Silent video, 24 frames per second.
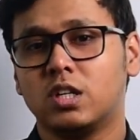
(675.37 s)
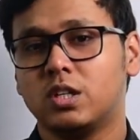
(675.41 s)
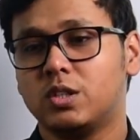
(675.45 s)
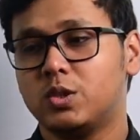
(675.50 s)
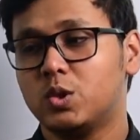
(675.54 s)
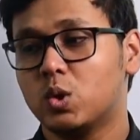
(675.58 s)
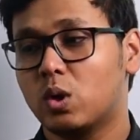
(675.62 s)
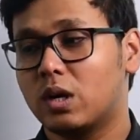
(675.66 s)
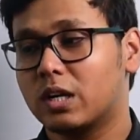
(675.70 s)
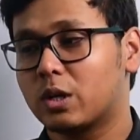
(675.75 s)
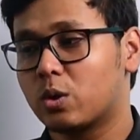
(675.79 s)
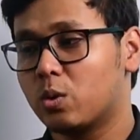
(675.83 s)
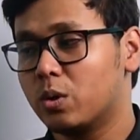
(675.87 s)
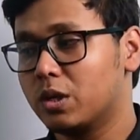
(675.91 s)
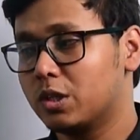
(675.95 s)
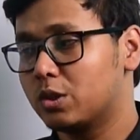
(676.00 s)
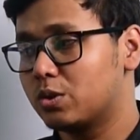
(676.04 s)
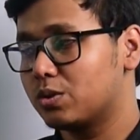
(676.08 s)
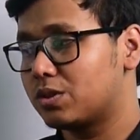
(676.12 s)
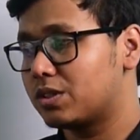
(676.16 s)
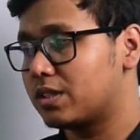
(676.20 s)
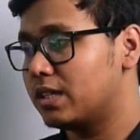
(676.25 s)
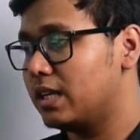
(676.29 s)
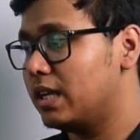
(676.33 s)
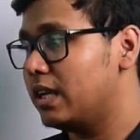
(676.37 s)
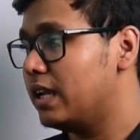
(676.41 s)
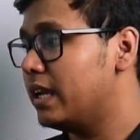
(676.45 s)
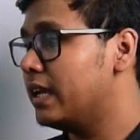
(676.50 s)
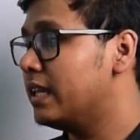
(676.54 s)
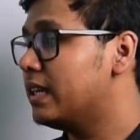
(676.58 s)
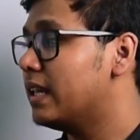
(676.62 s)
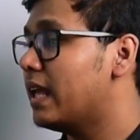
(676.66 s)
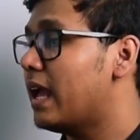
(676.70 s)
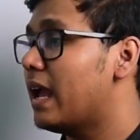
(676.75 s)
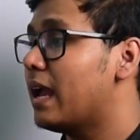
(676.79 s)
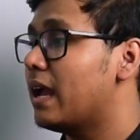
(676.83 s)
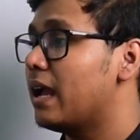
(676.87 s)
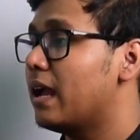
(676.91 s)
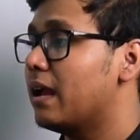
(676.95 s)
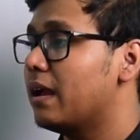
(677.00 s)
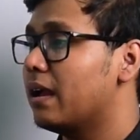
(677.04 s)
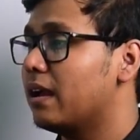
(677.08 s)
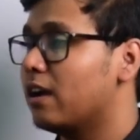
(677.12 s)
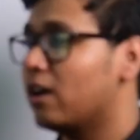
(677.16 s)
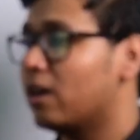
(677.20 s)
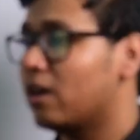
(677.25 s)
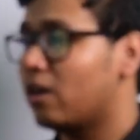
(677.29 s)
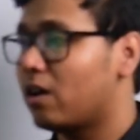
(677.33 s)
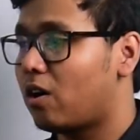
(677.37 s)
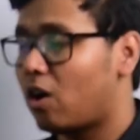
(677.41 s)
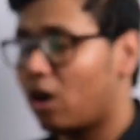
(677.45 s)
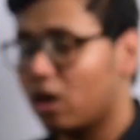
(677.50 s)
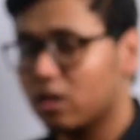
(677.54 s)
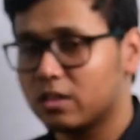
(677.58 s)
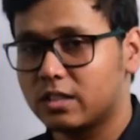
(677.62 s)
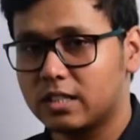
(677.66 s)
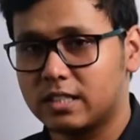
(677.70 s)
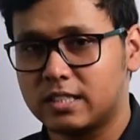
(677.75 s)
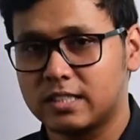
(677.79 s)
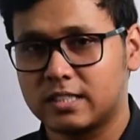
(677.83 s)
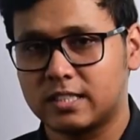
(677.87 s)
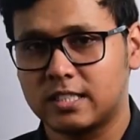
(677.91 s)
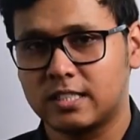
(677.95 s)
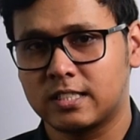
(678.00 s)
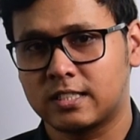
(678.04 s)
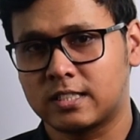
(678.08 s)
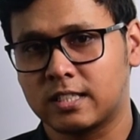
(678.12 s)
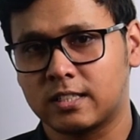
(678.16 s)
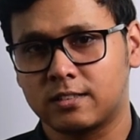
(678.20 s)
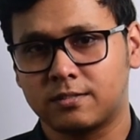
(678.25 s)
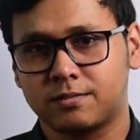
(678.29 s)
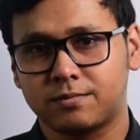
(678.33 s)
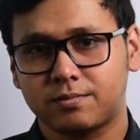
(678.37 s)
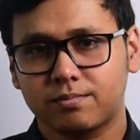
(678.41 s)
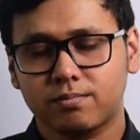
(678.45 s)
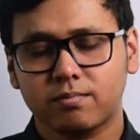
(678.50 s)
you are going to see in all the diseases.